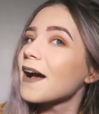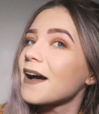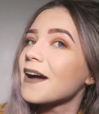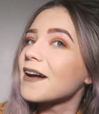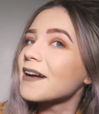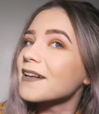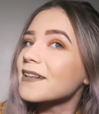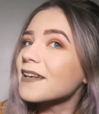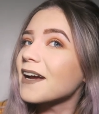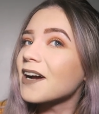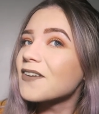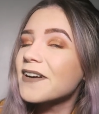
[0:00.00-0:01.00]
And
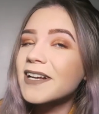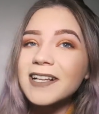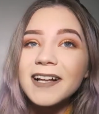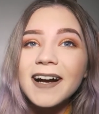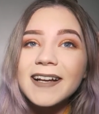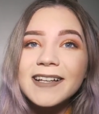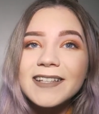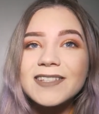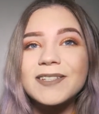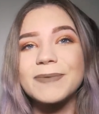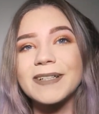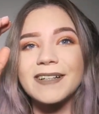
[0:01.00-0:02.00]
I really like
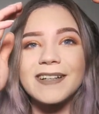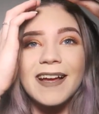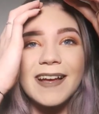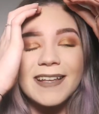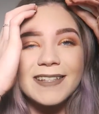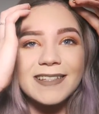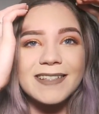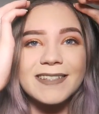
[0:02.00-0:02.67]
it, to be honest.